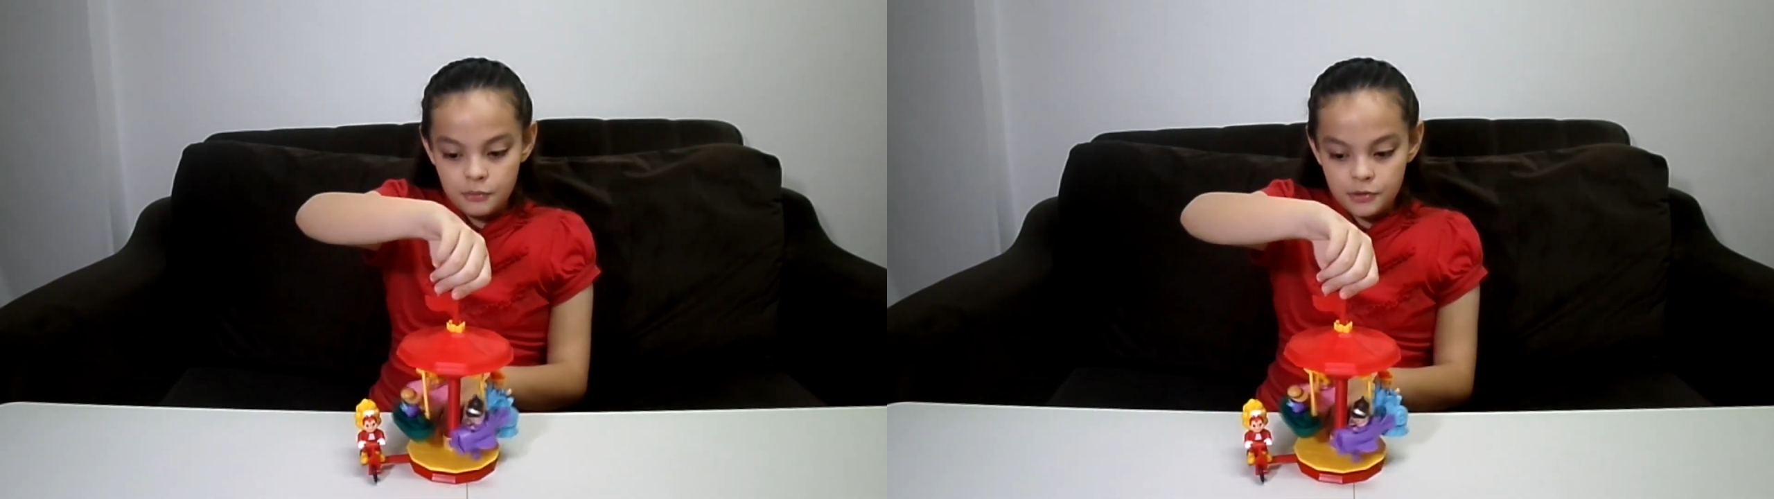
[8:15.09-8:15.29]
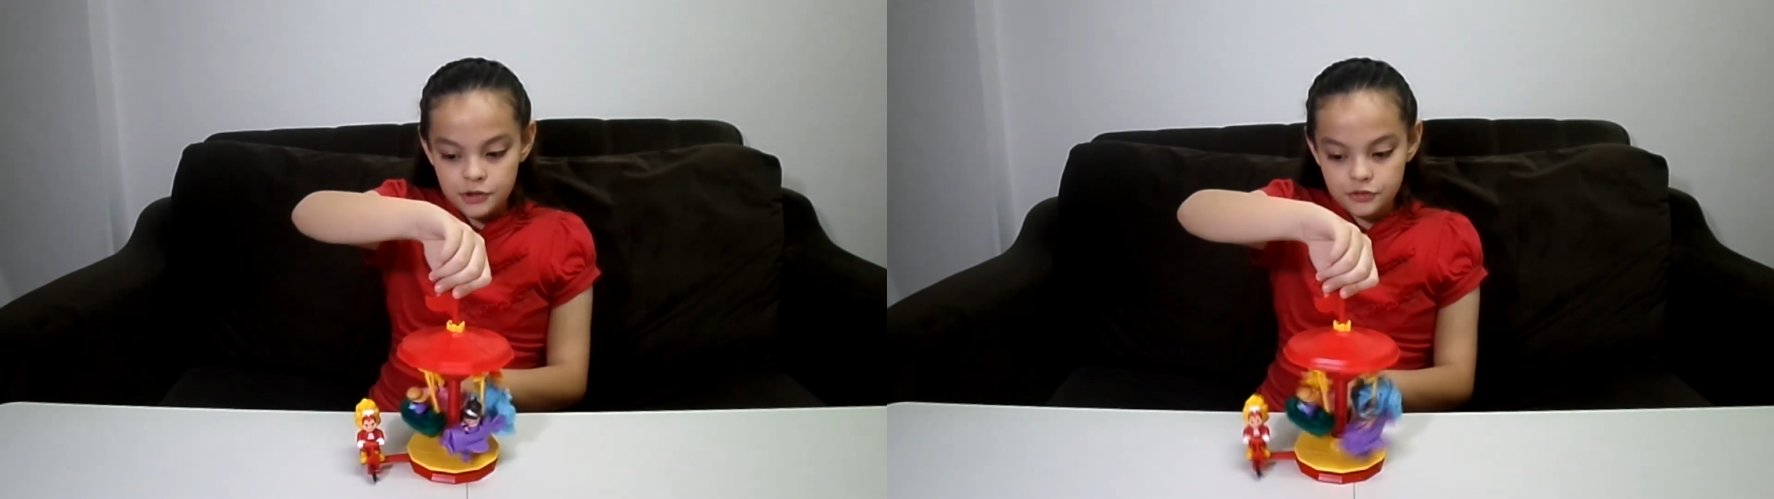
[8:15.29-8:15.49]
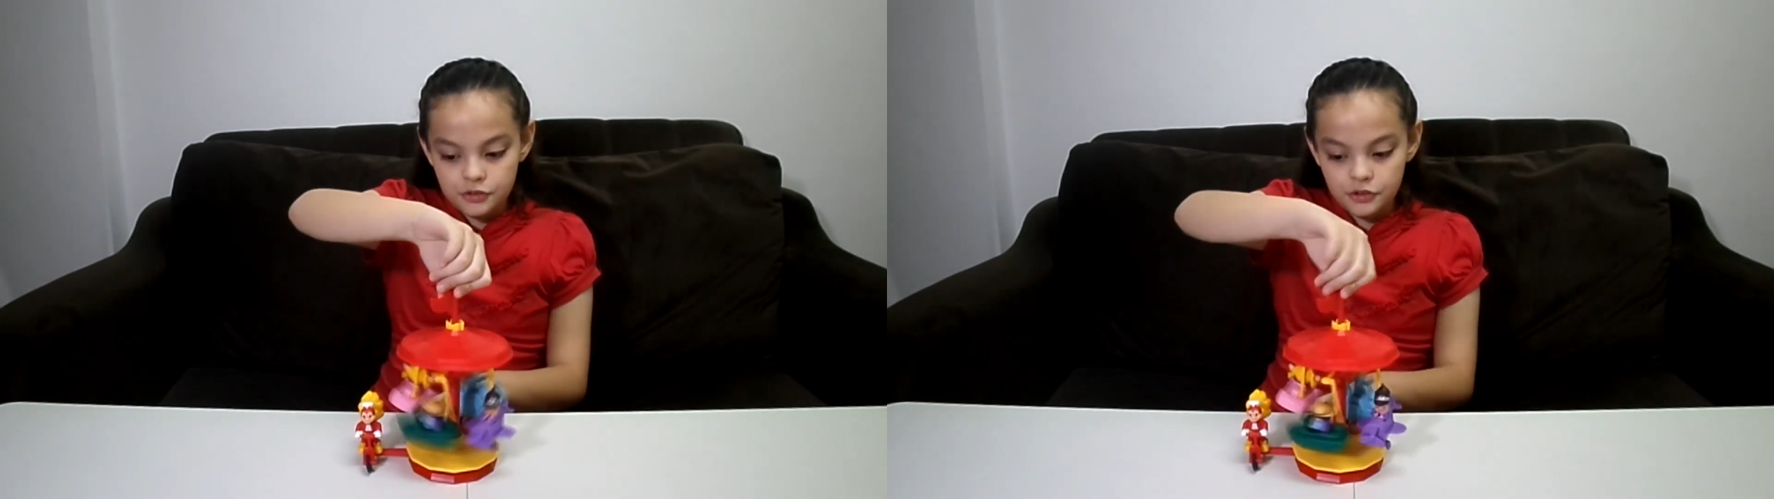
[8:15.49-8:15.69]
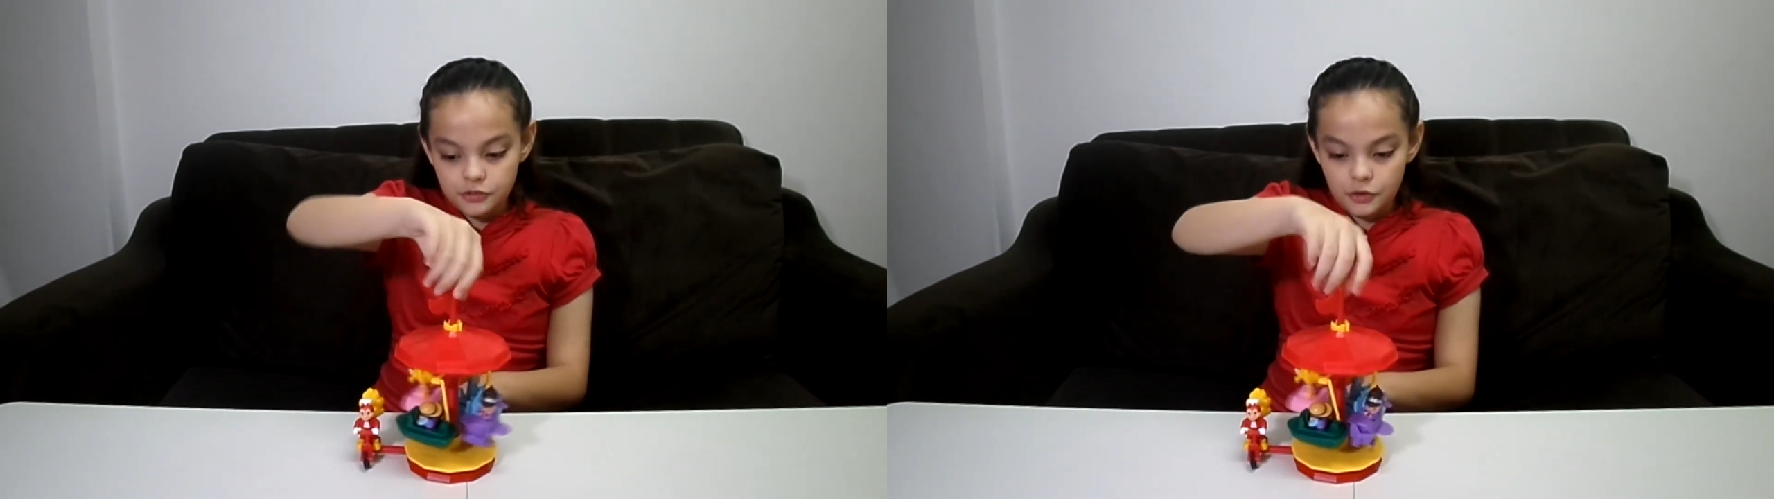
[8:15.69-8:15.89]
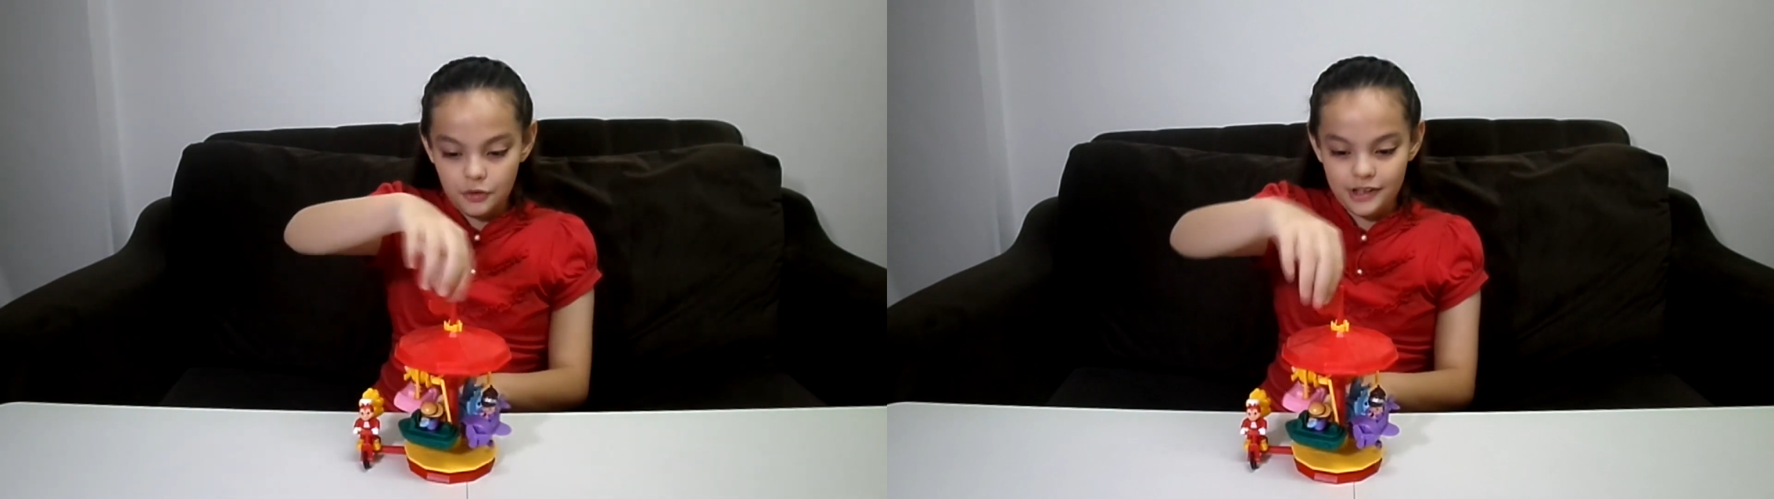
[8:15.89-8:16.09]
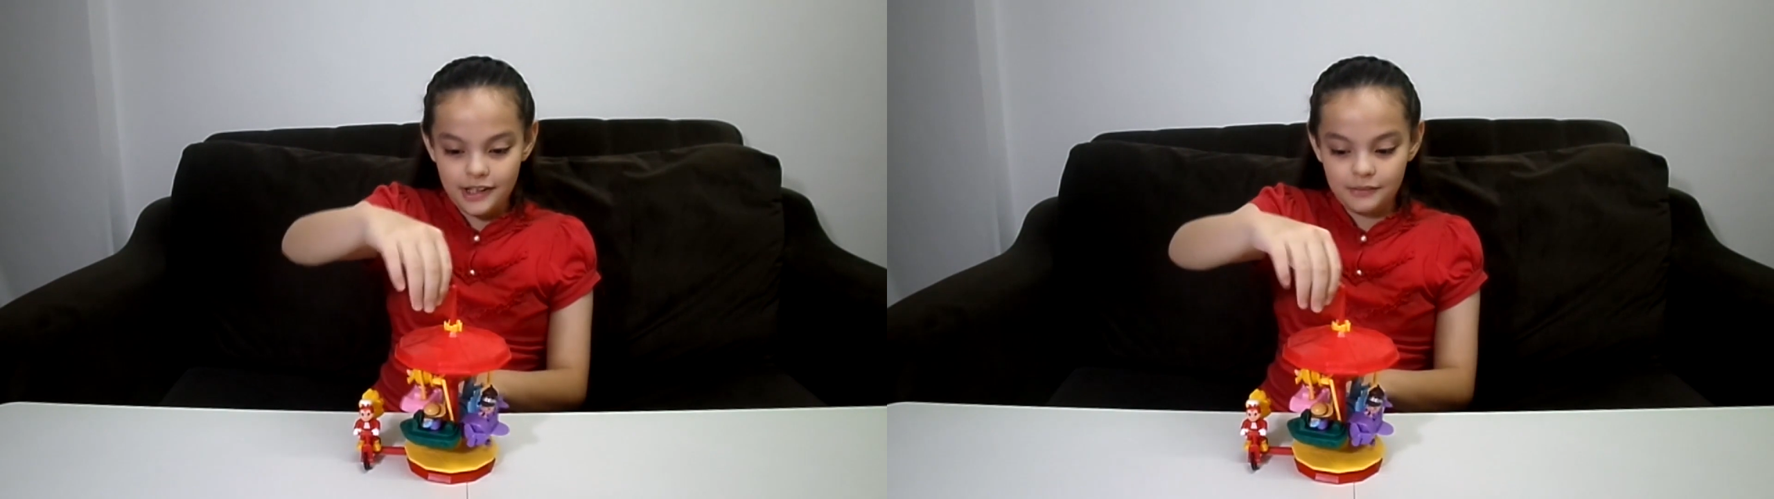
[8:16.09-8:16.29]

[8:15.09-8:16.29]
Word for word: When you turn, okay,